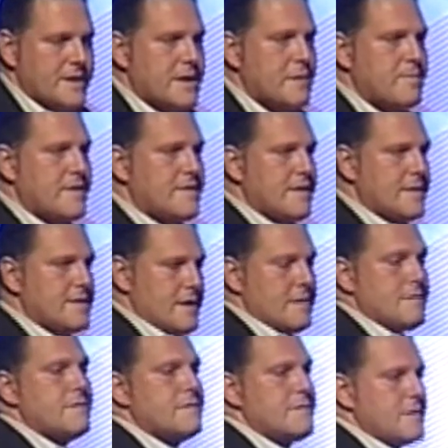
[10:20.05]

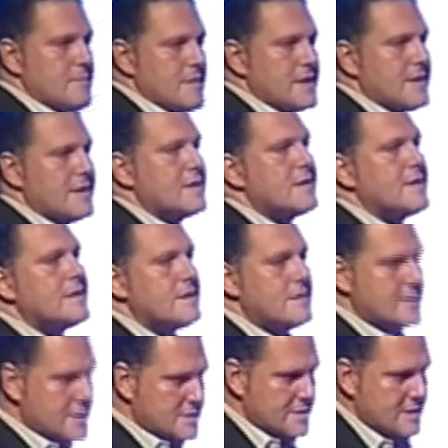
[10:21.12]
representing 50 million
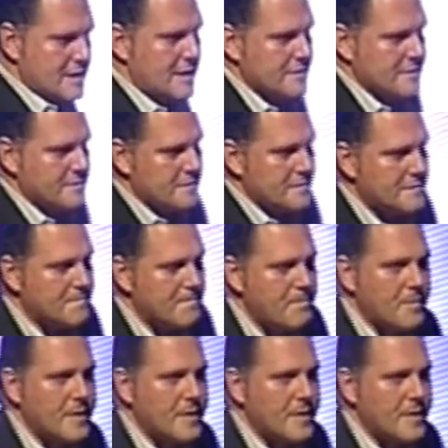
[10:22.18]
digital households.